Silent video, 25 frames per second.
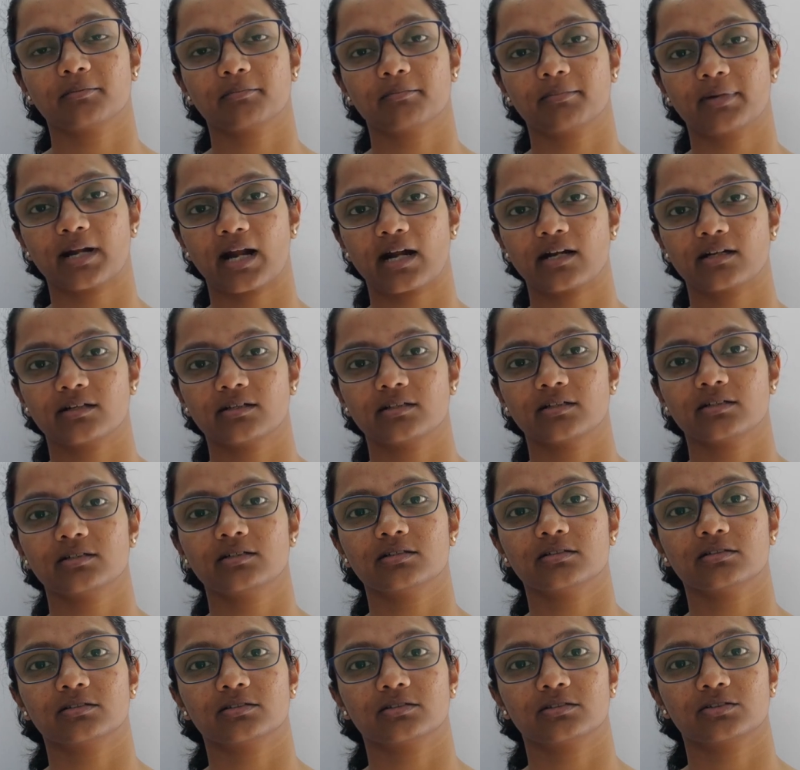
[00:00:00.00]

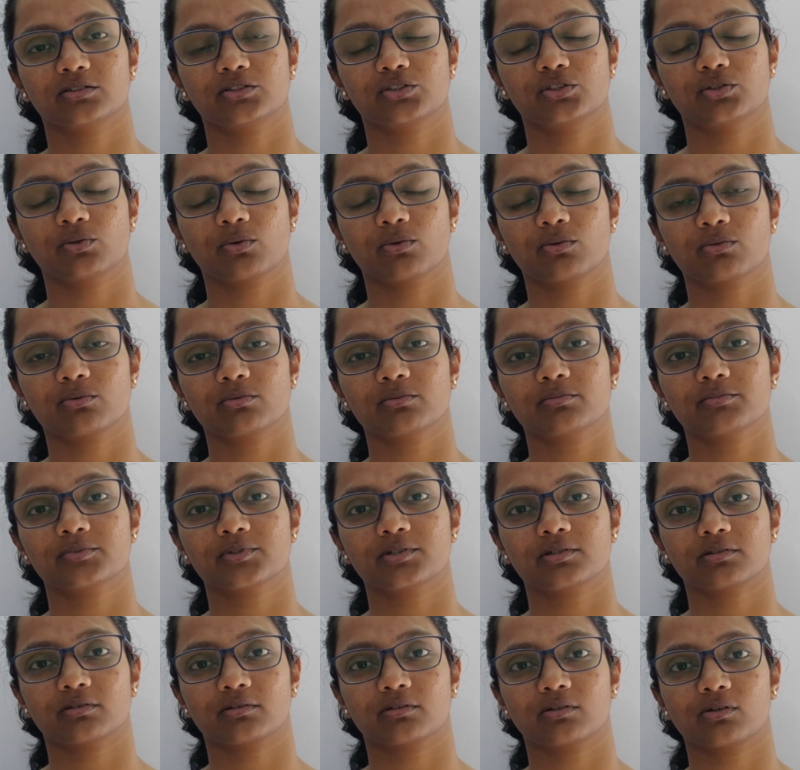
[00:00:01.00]
branded
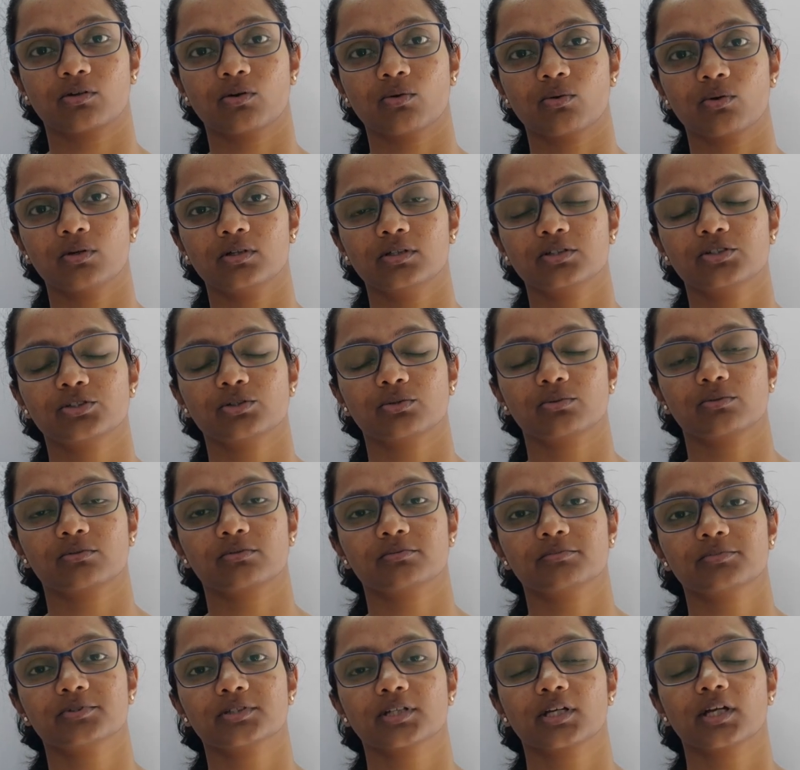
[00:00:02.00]
showrooms, gold
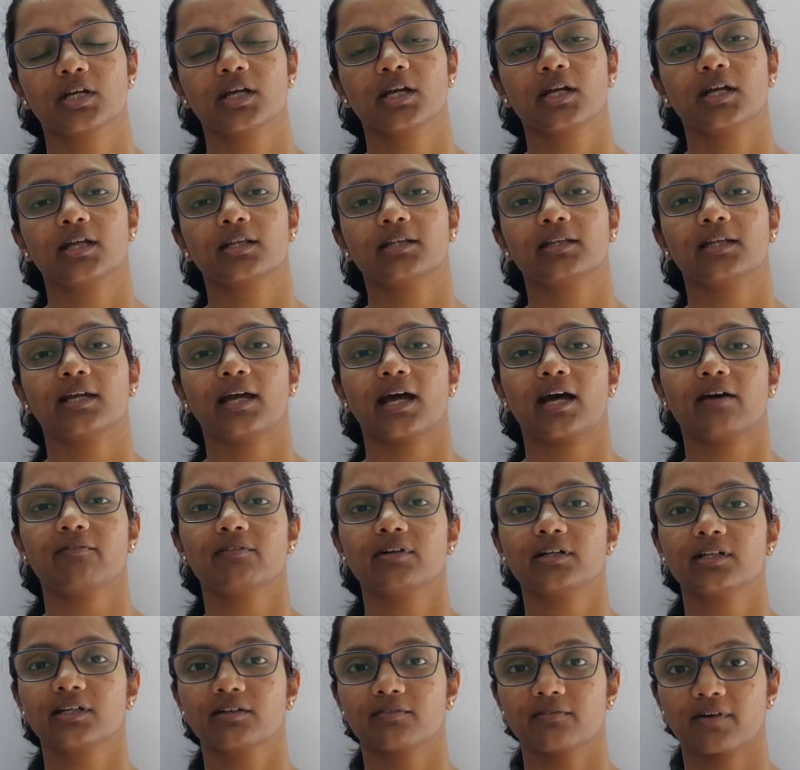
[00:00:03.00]
showrooms, they
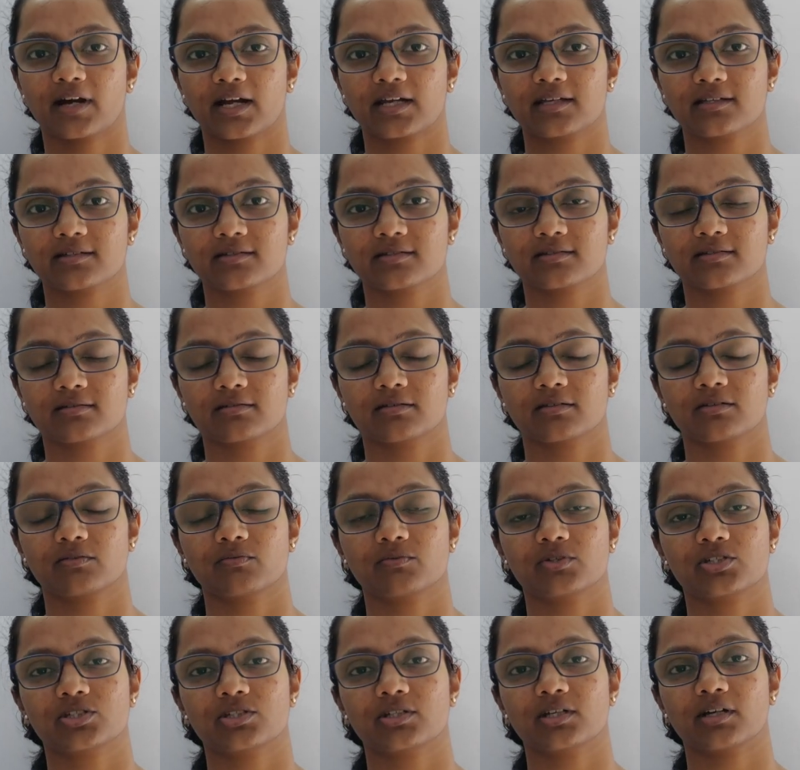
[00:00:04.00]
have a device
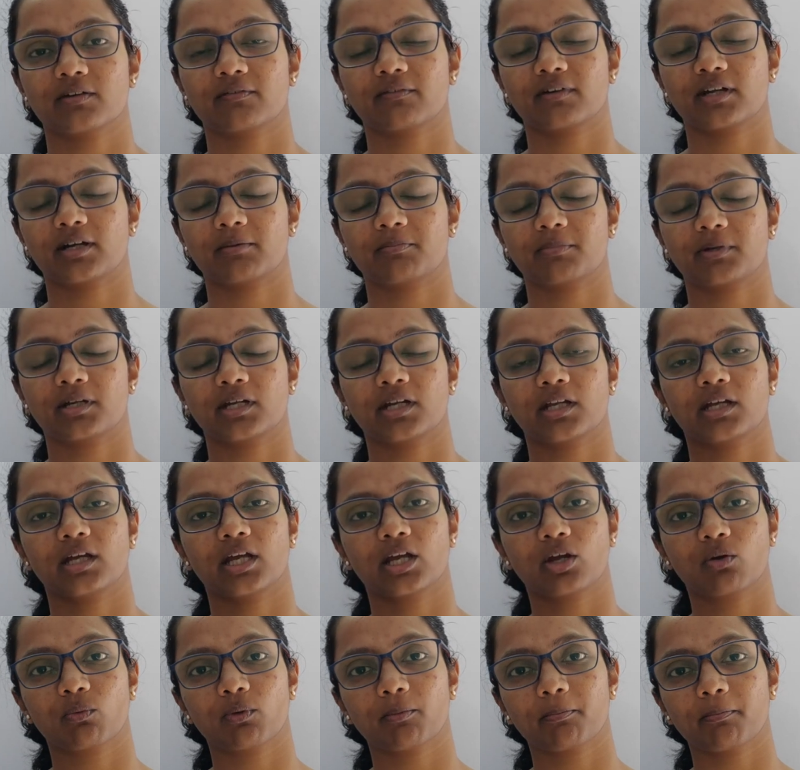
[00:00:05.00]
which they have kept, an
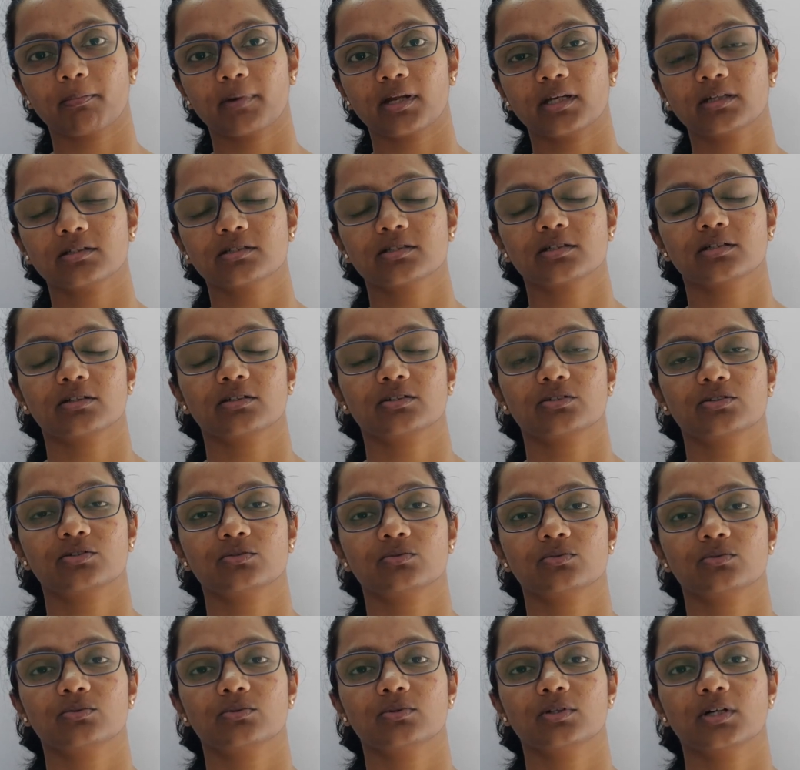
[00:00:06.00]
equipment
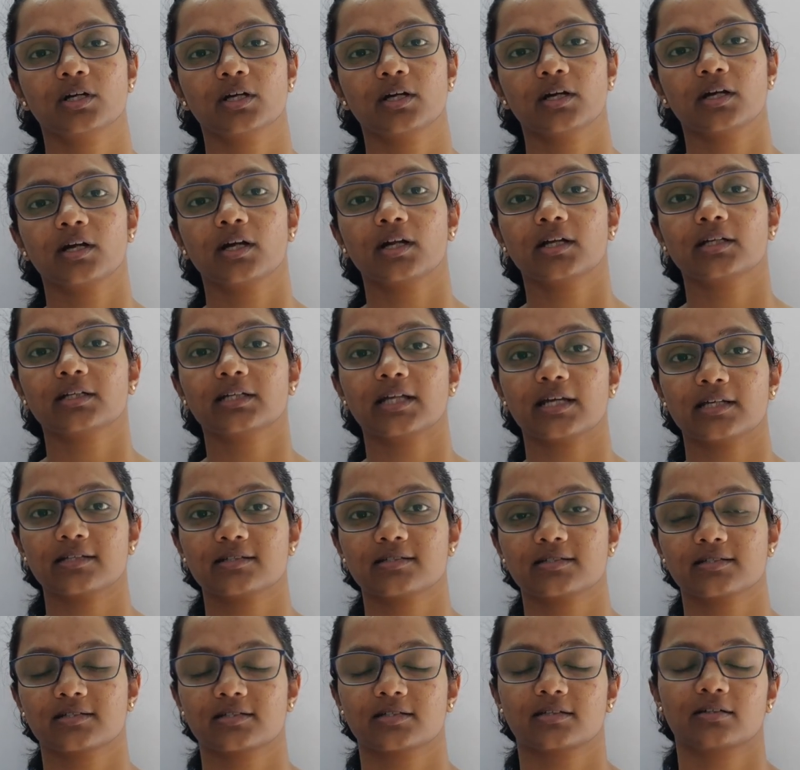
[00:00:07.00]
to
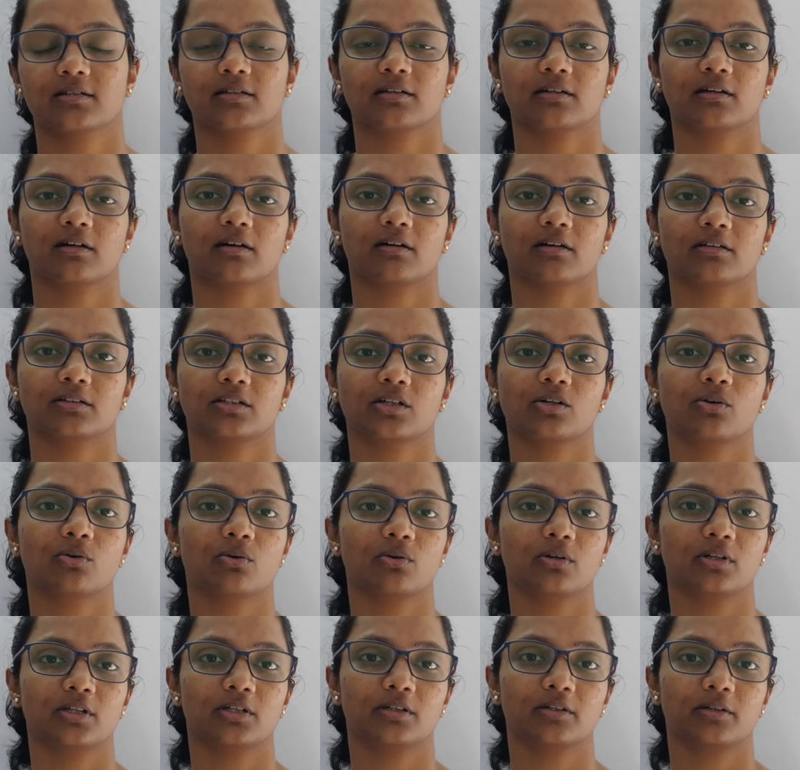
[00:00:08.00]
test the
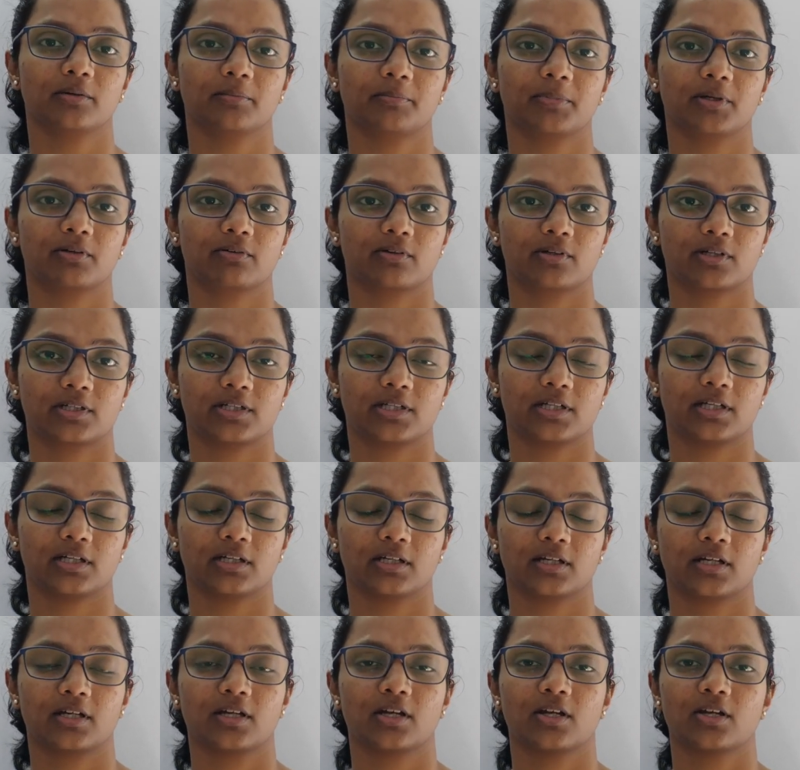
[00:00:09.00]
gold purity.